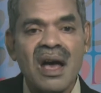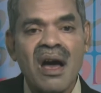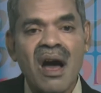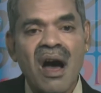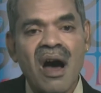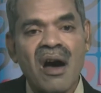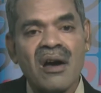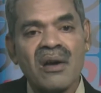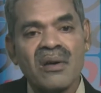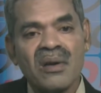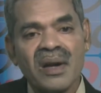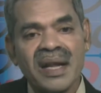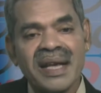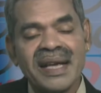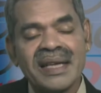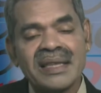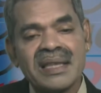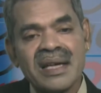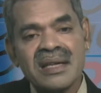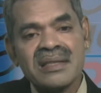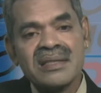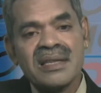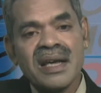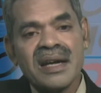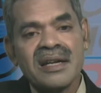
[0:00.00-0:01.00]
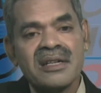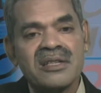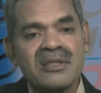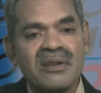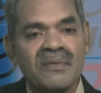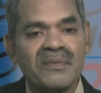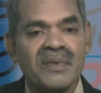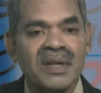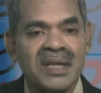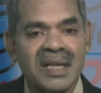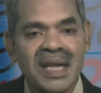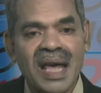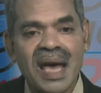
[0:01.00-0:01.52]
on either sides of
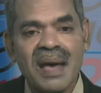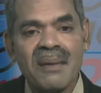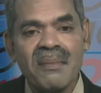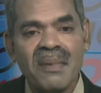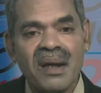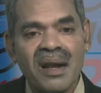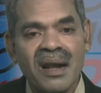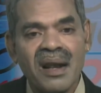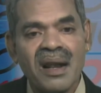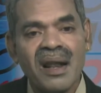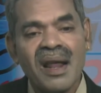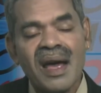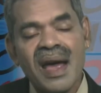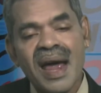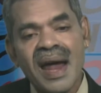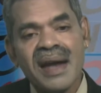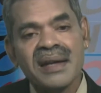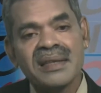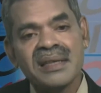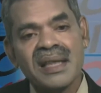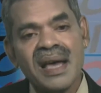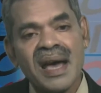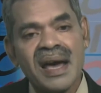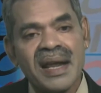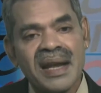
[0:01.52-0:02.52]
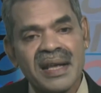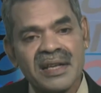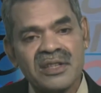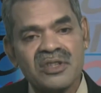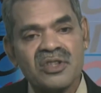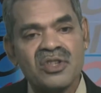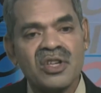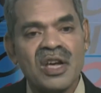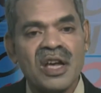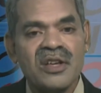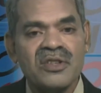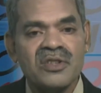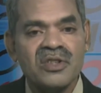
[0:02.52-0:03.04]
the table and they are
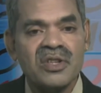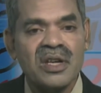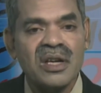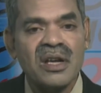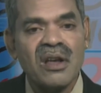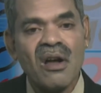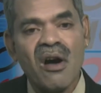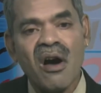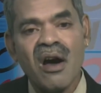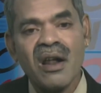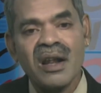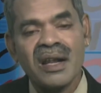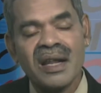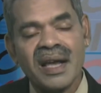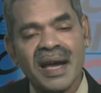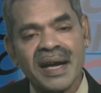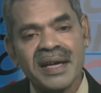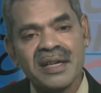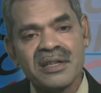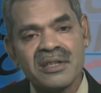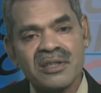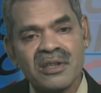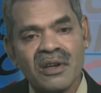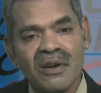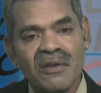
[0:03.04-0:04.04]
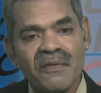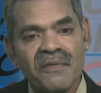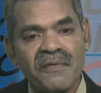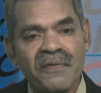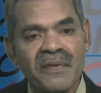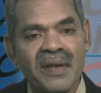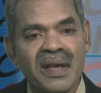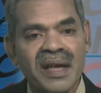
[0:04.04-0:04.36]
exchanging all kinds of